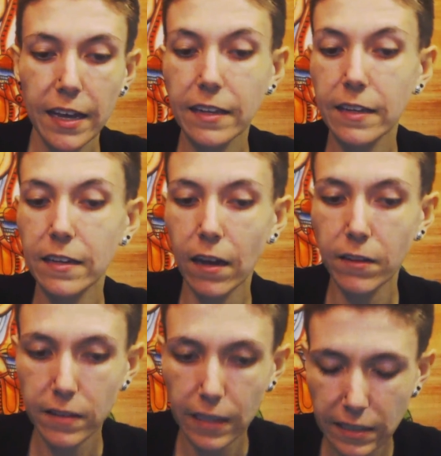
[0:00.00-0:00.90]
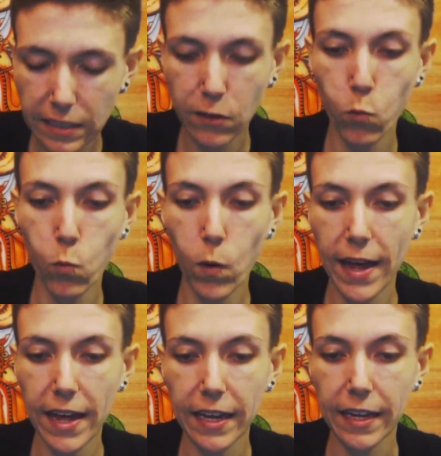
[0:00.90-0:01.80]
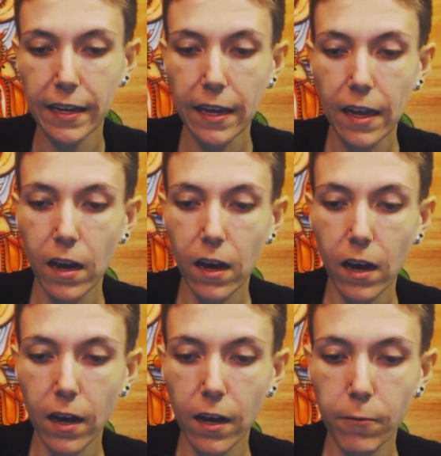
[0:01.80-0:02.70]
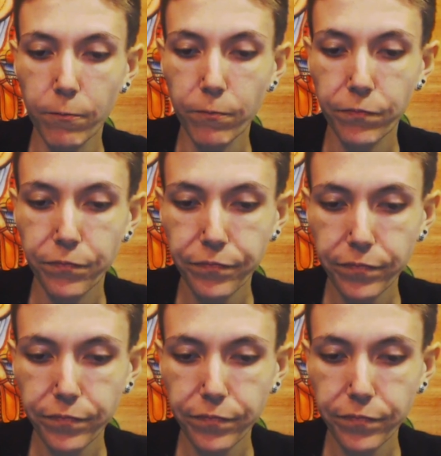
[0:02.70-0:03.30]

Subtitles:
in an authentic way that